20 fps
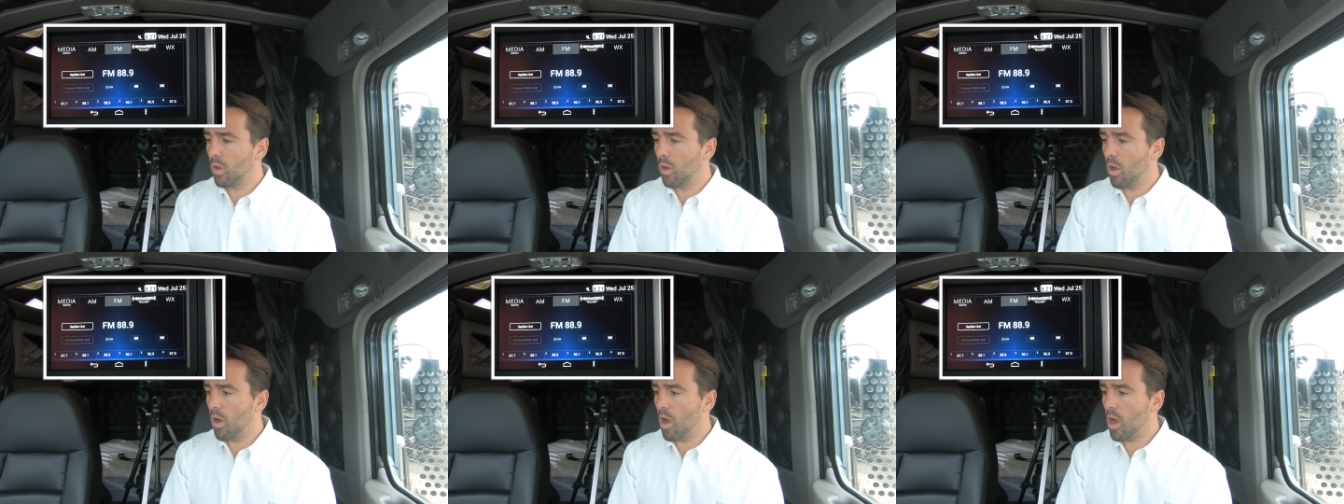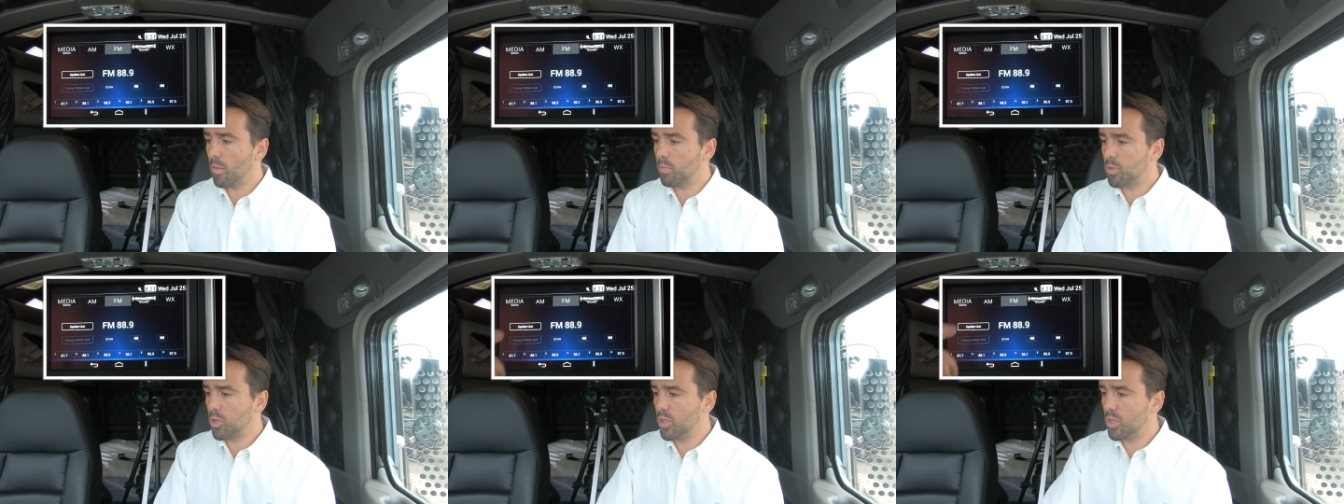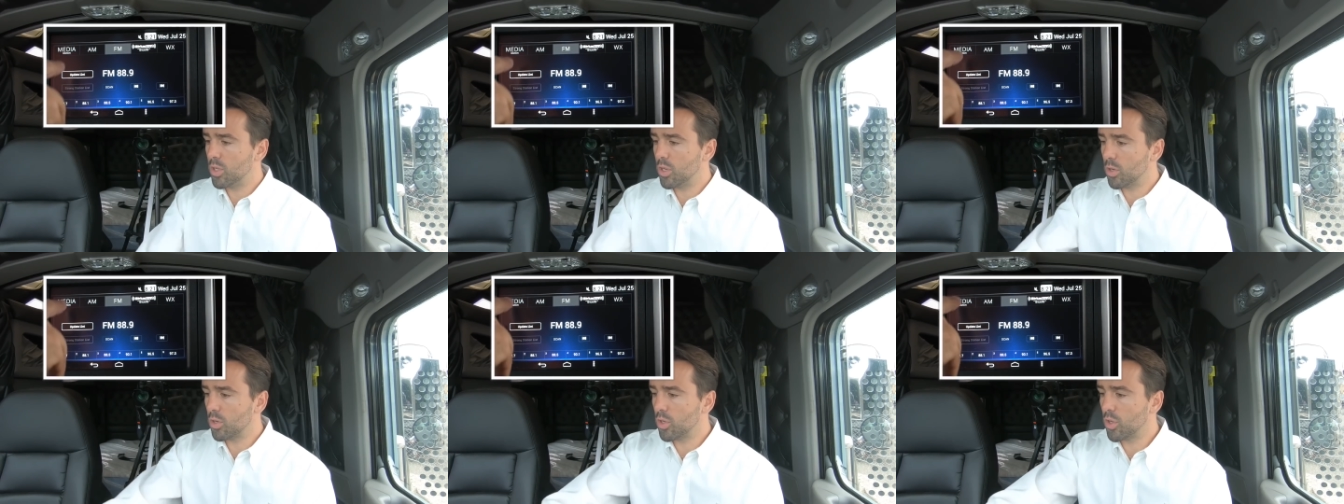
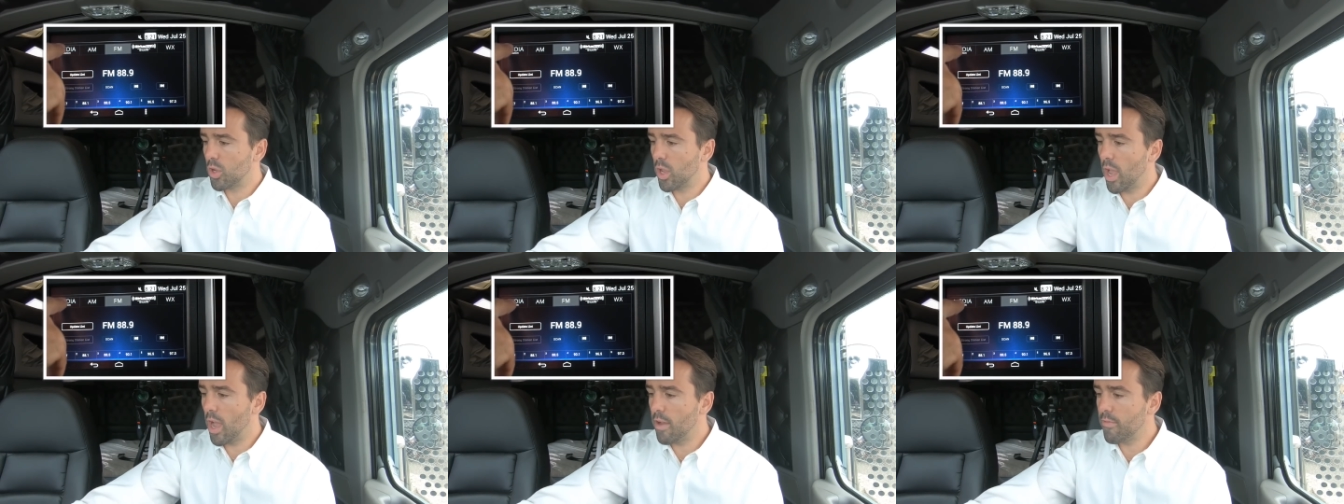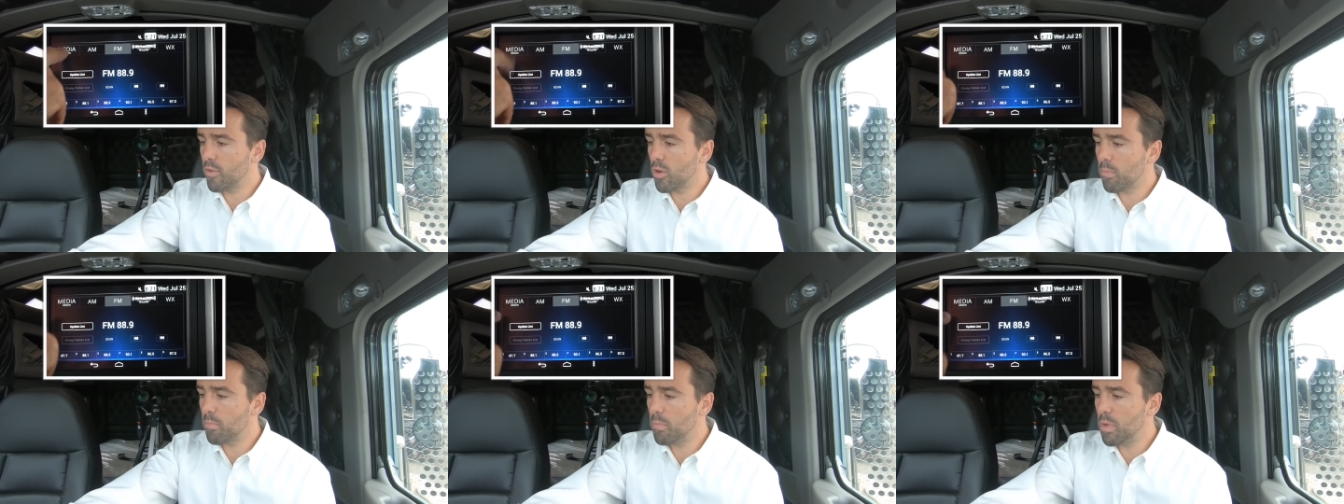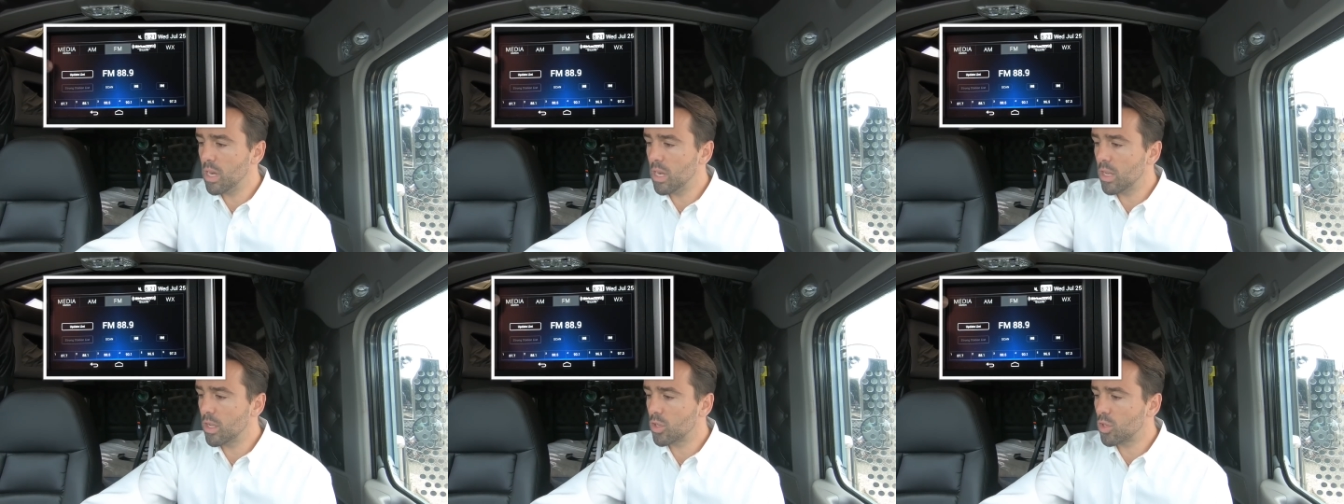options here. So you have your
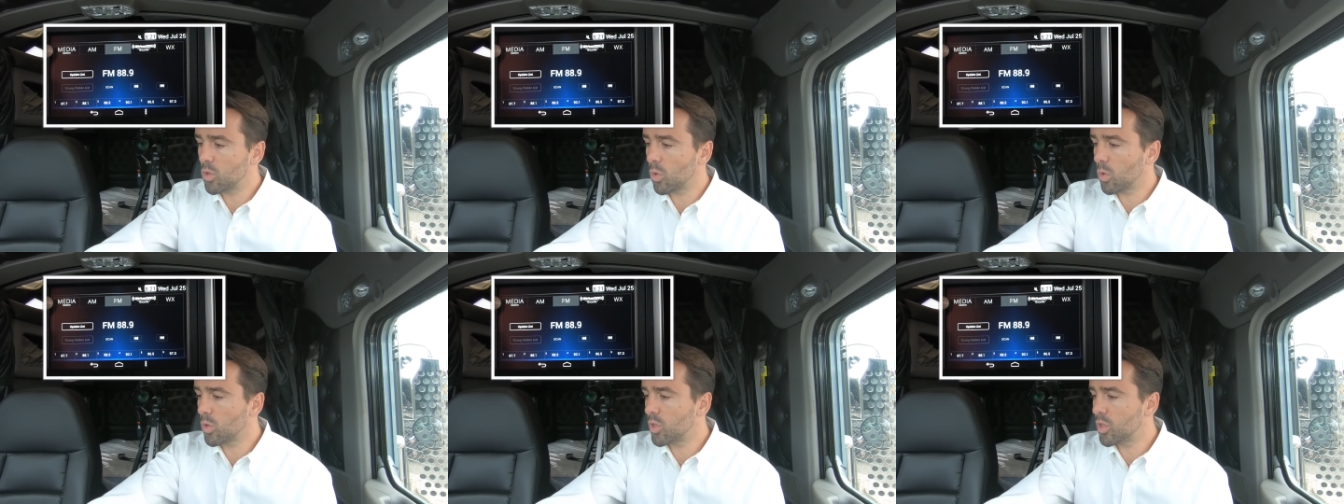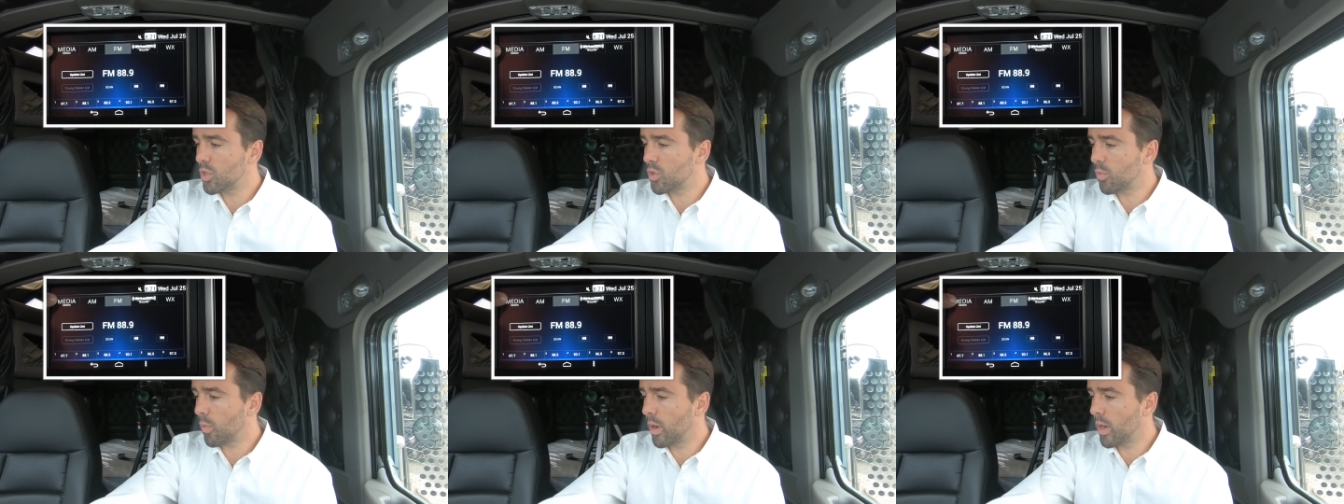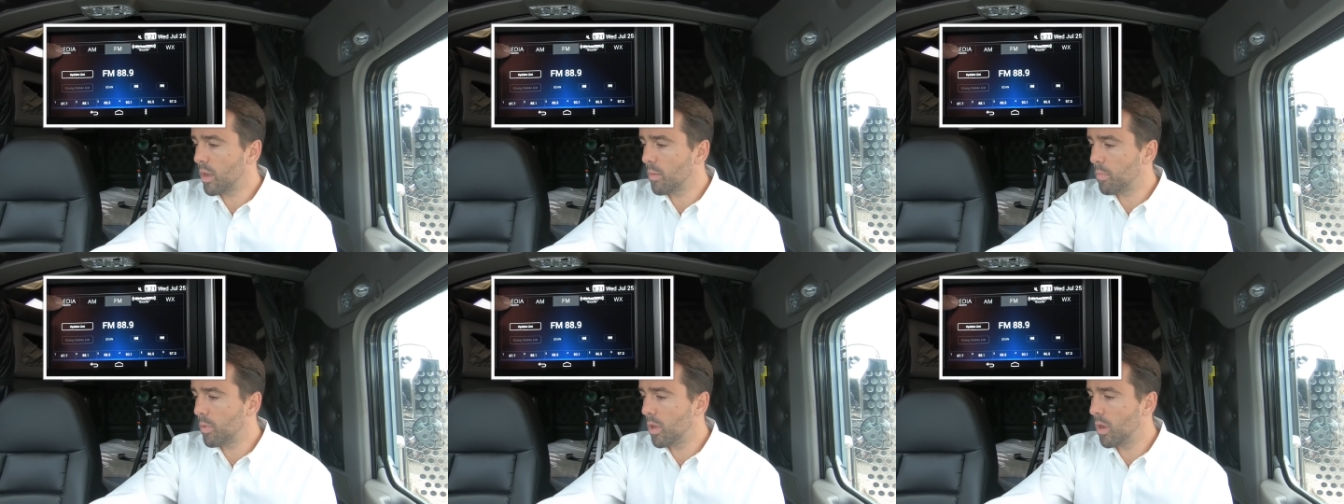media sources right
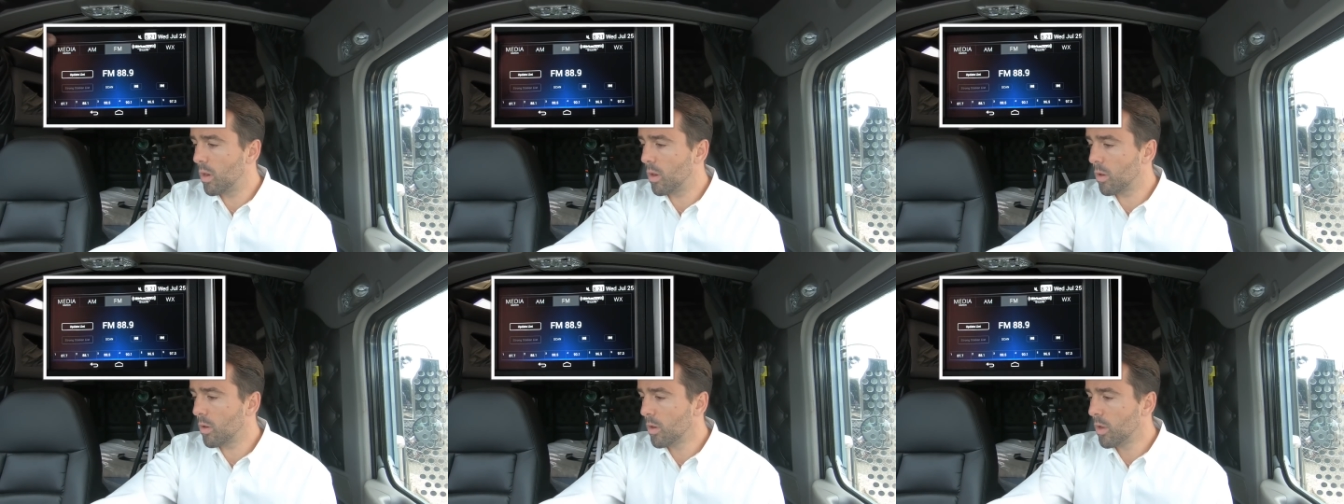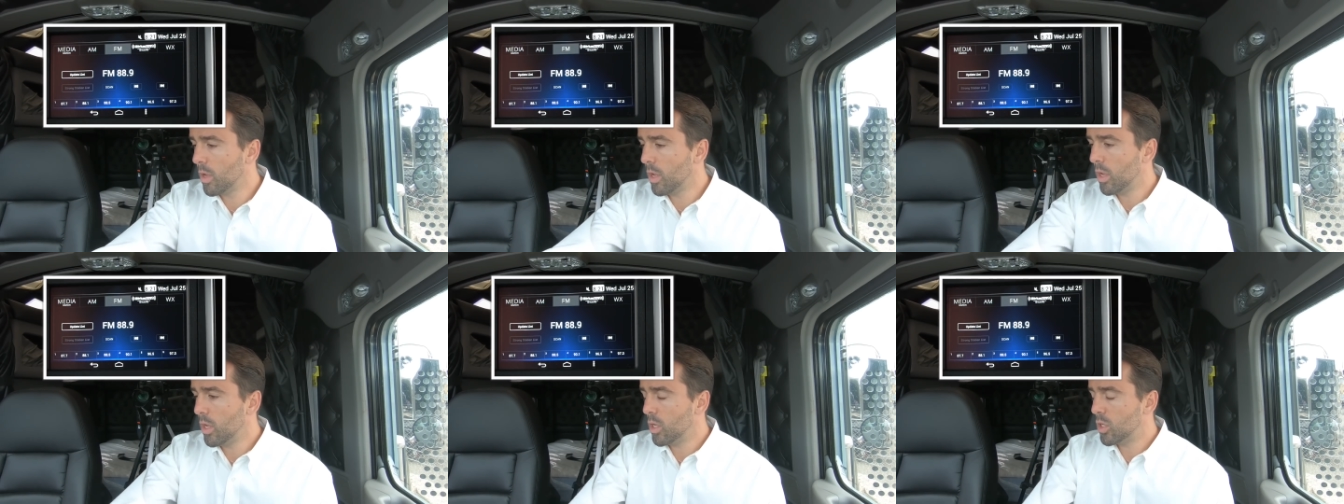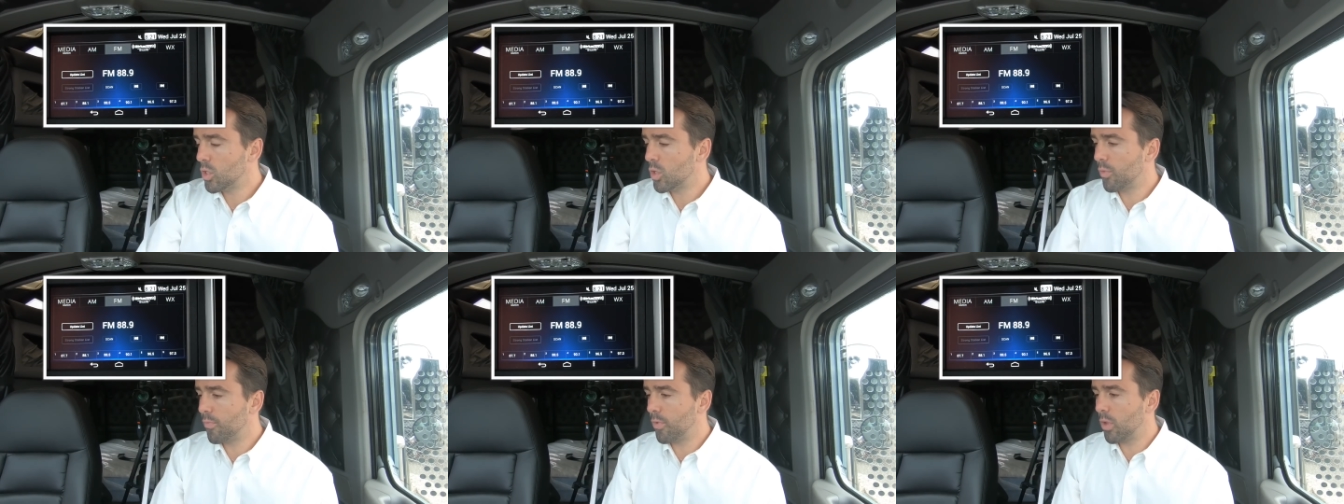up here.
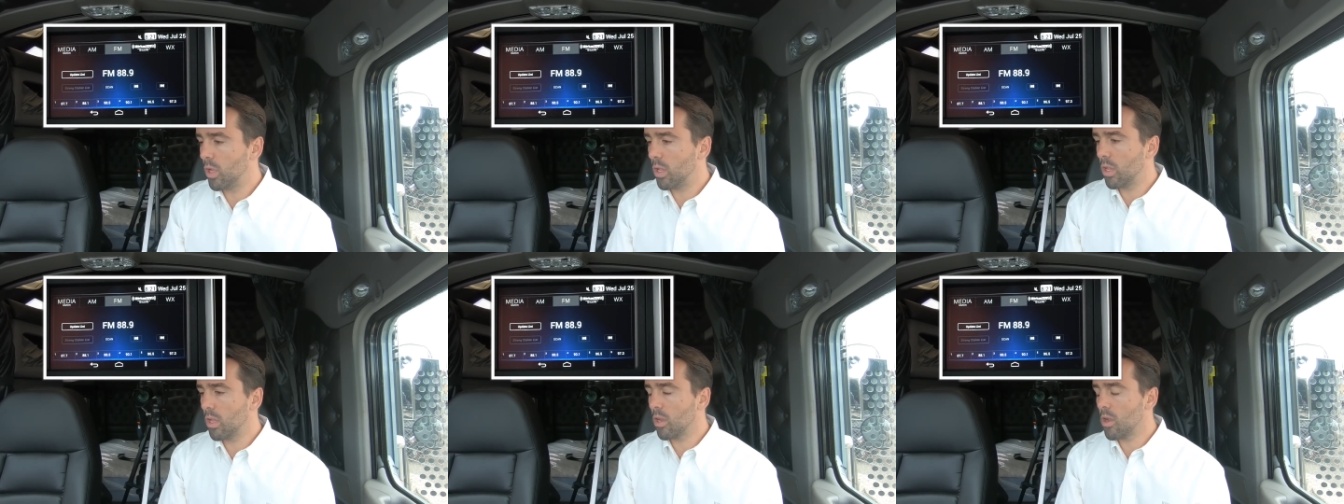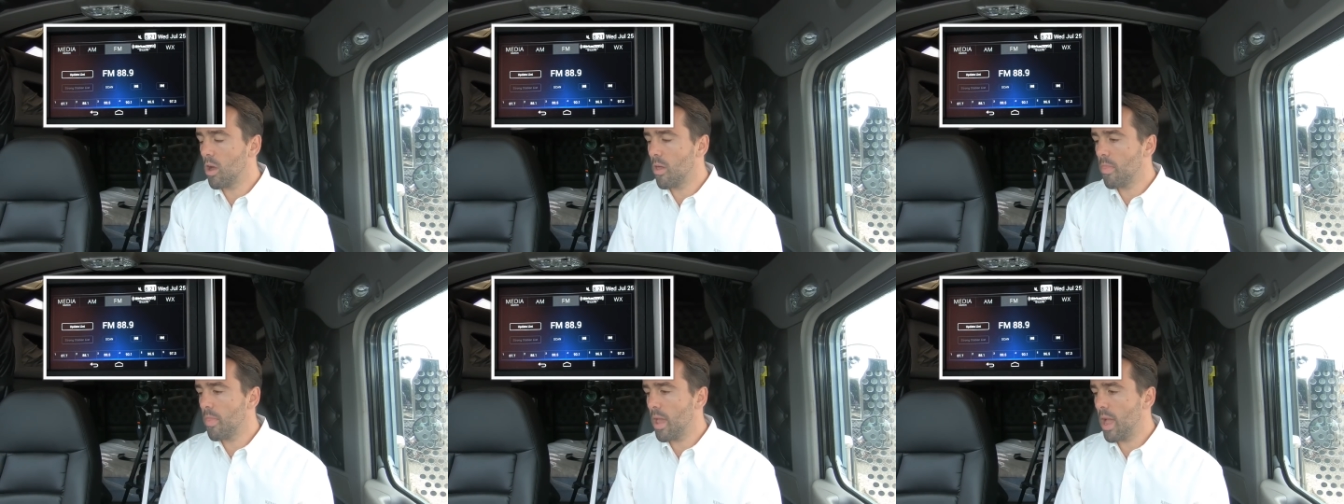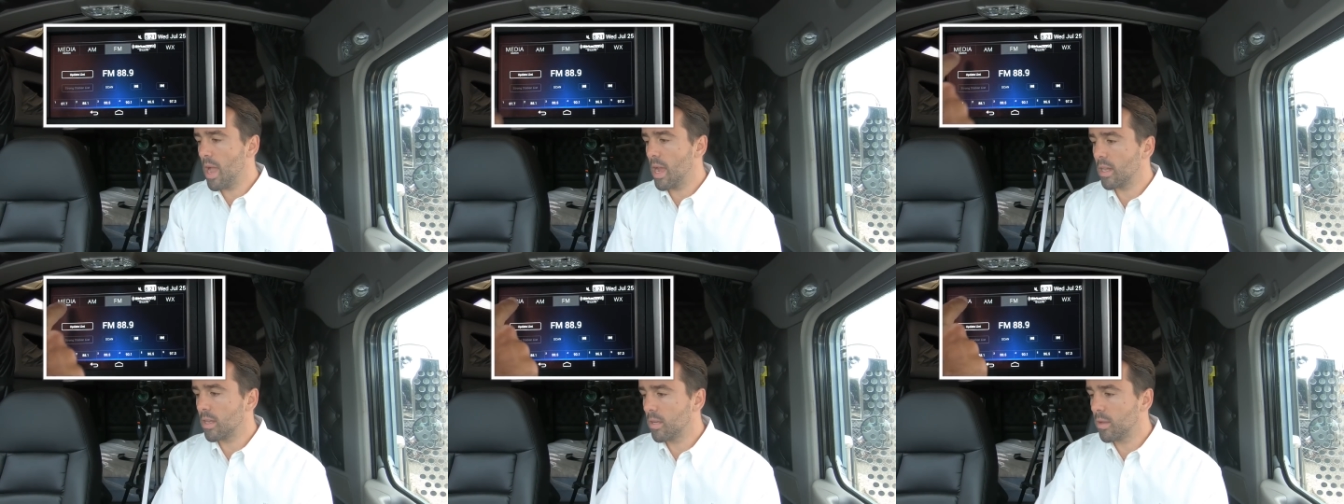So if you click on that,